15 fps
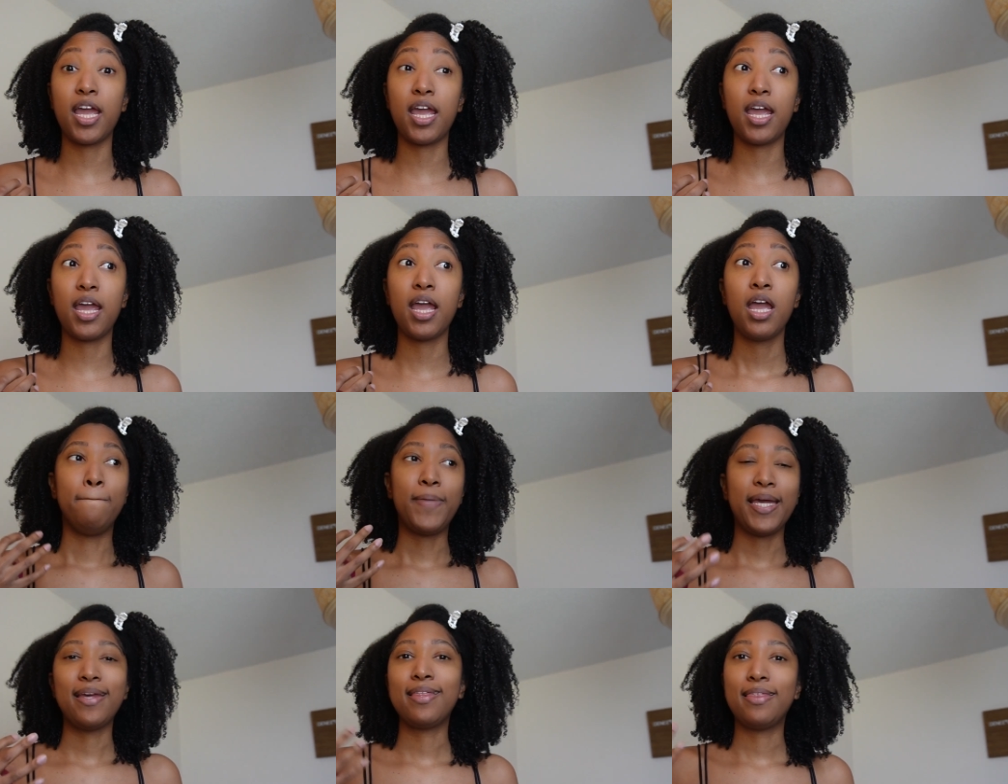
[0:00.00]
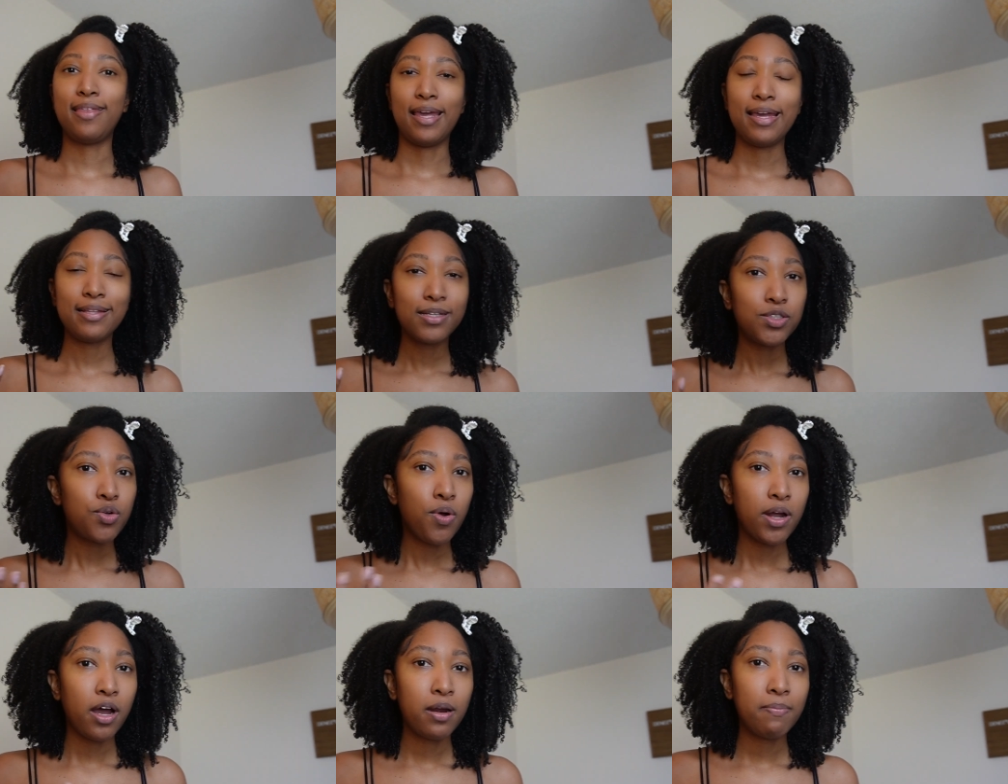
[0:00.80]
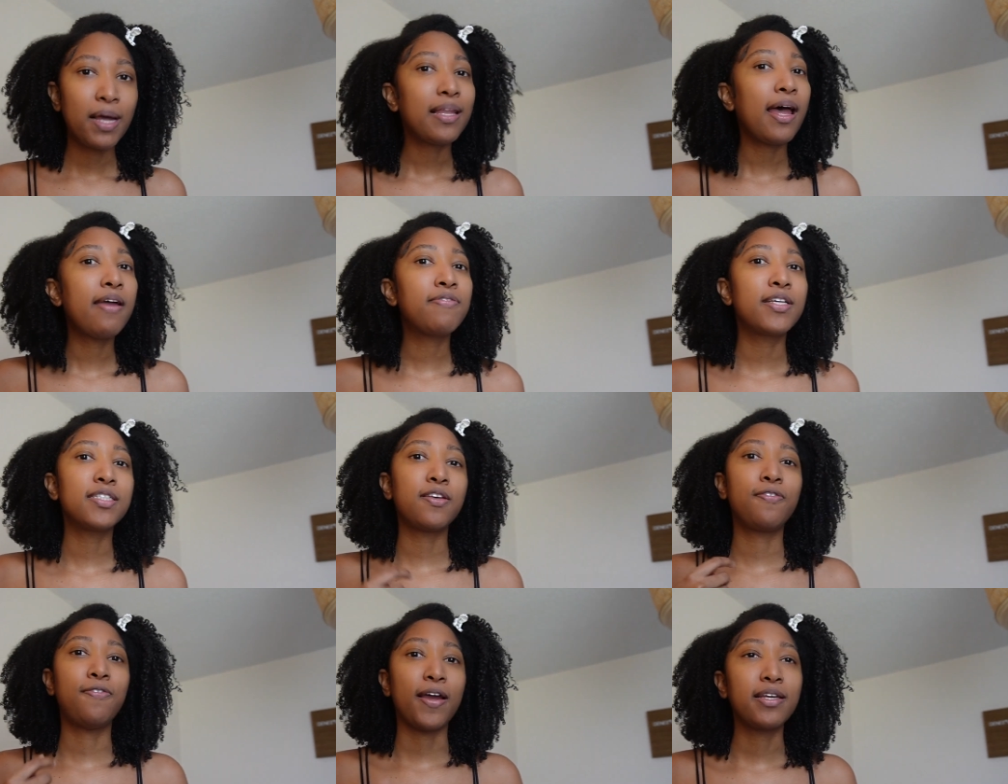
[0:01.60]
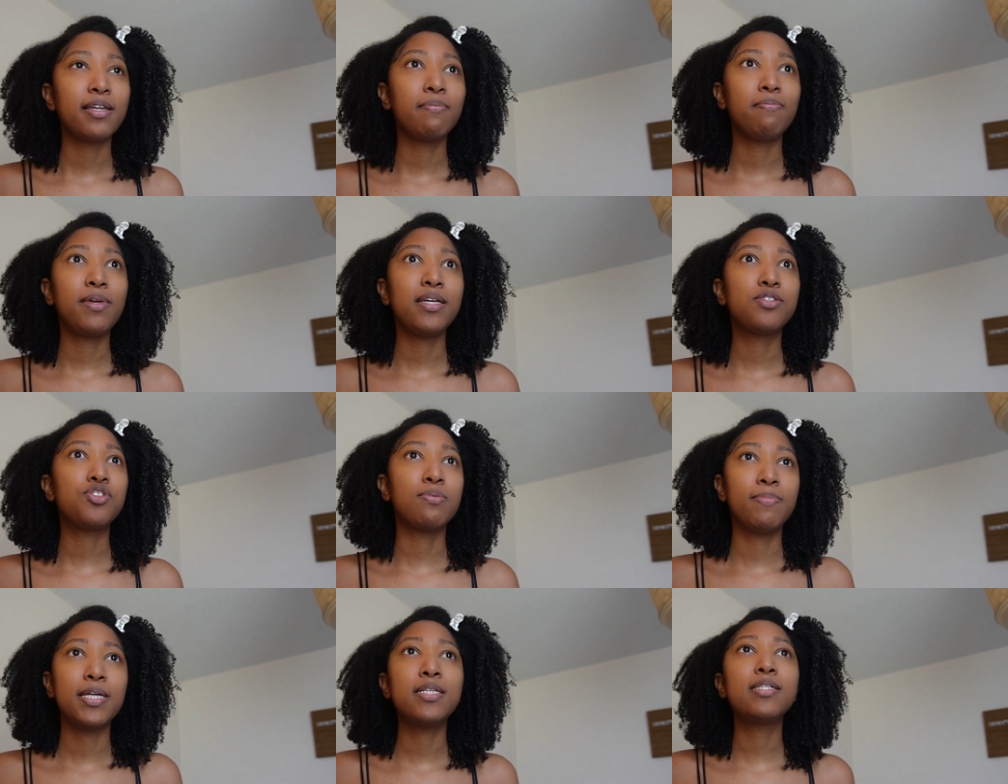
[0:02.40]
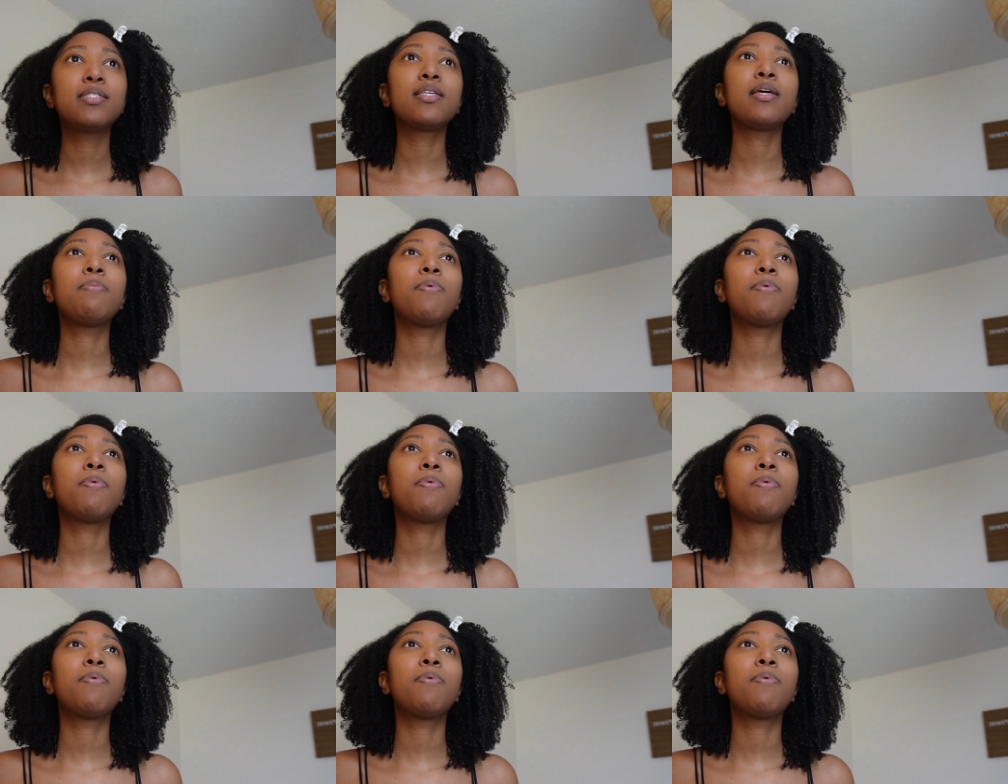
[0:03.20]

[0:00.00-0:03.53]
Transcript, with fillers: a big thing that's going on in my life that's affecting me tremendously.